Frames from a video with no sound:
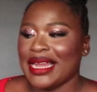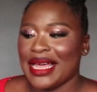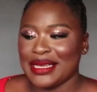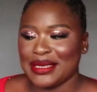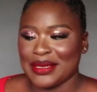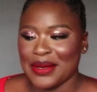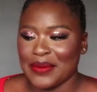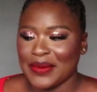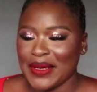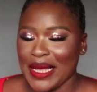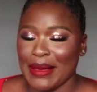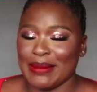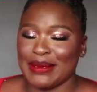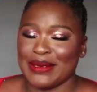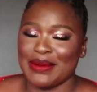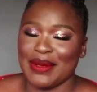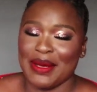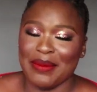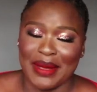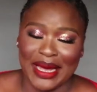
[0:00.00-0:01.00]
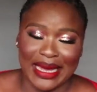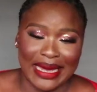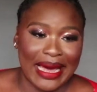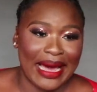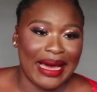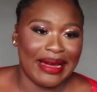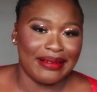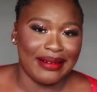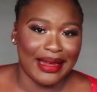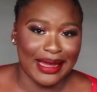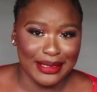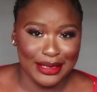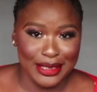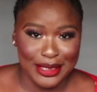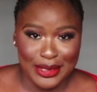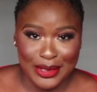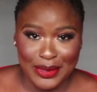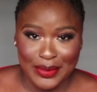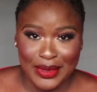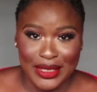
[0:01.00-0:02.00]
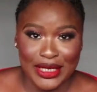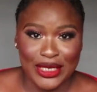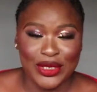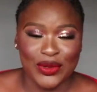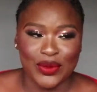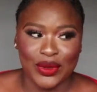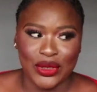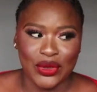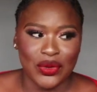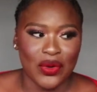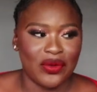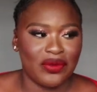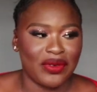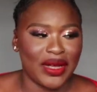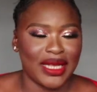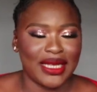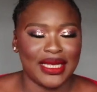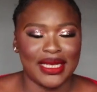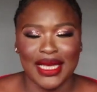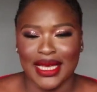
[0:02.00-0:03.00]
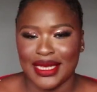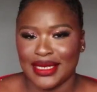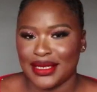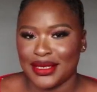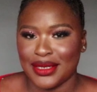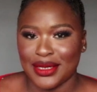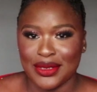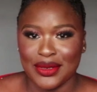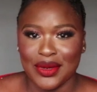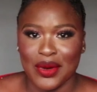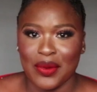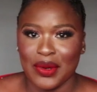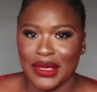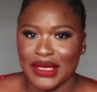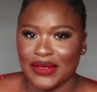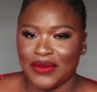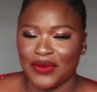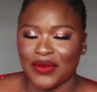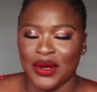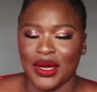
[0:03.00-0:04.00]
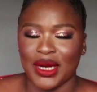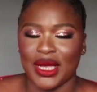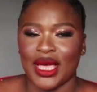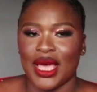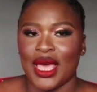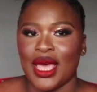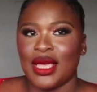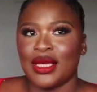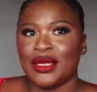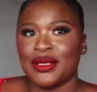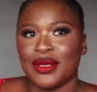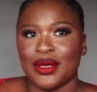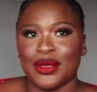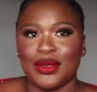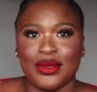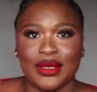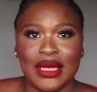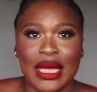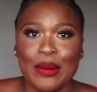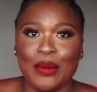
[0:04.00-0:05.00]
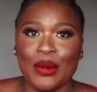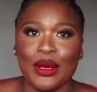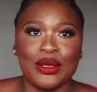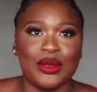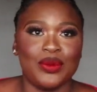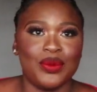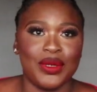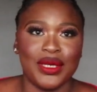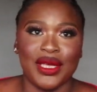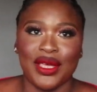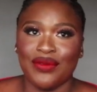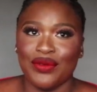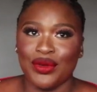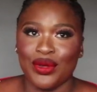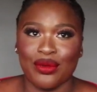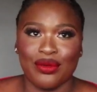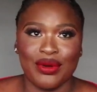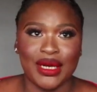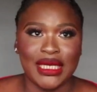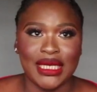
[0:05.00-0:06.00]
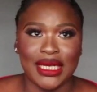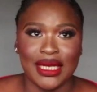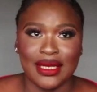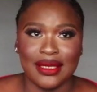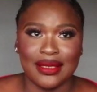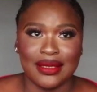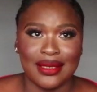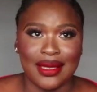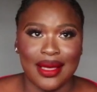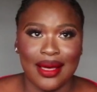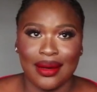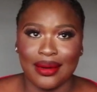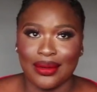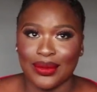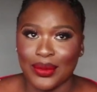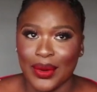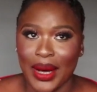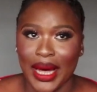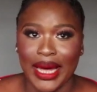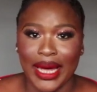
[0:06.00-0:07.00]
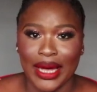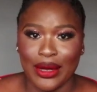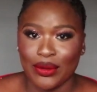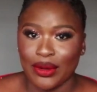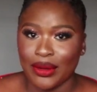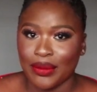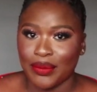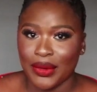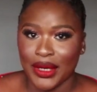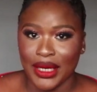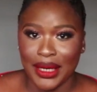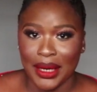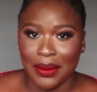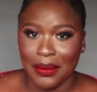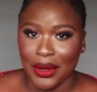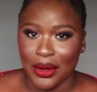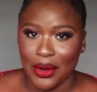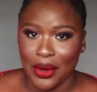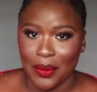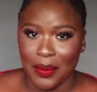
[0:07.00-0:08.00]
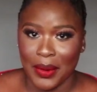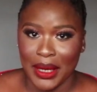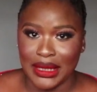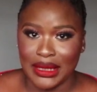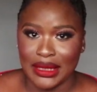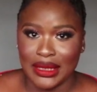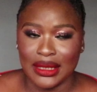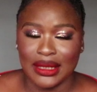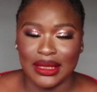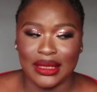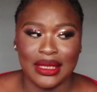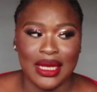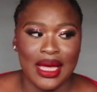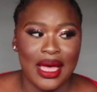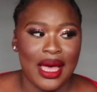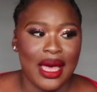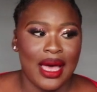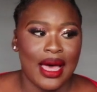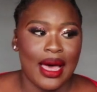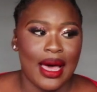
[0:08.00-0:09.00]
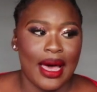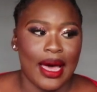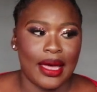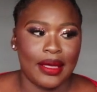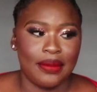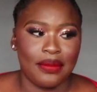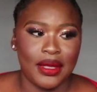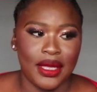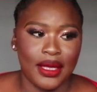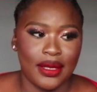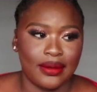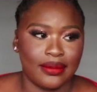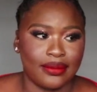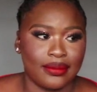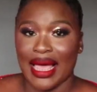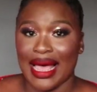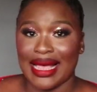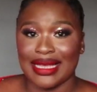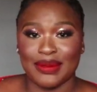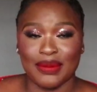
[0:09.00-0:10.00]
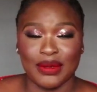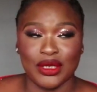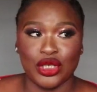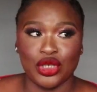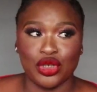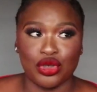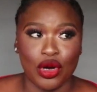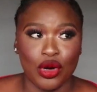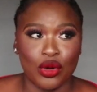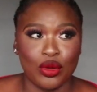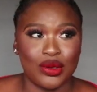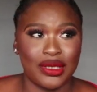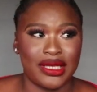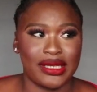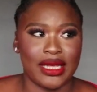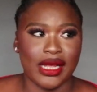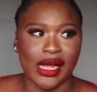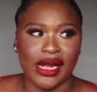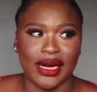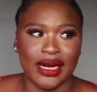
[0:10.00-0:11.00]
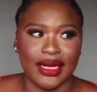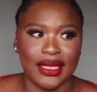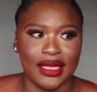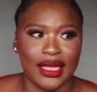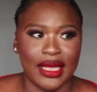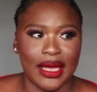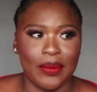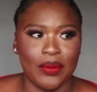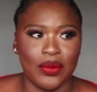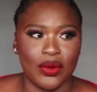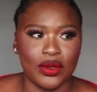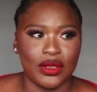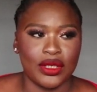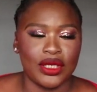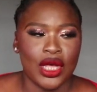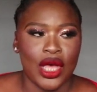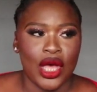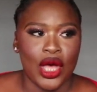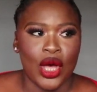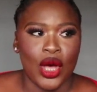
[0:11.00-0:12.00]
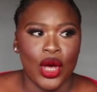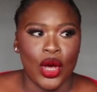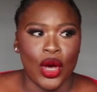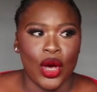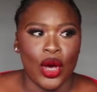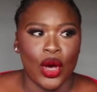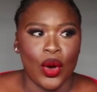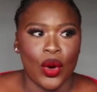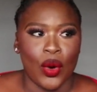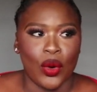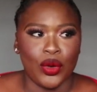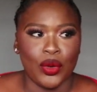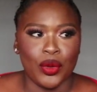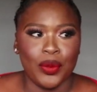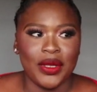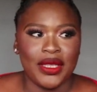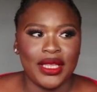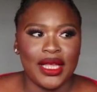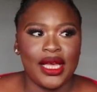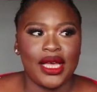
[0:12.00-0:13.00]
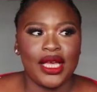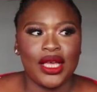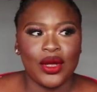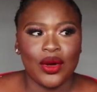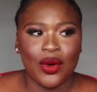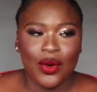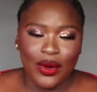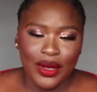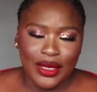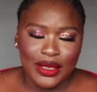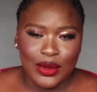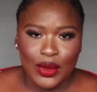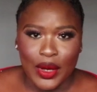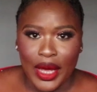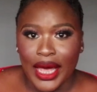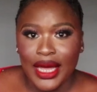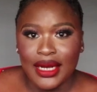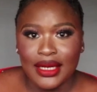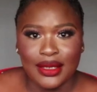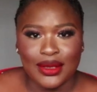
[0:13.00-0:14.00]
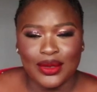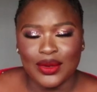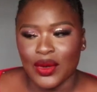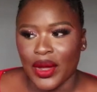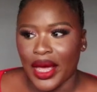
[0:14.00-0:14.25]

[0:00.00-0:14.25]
Like sometimes the way my career just always switch over the years is just always funny. So today I'm going to be giving you reasons why I quit being a makeup artist. I mean, there has been struggles here and there, but you'll be thinking, oh, it will end,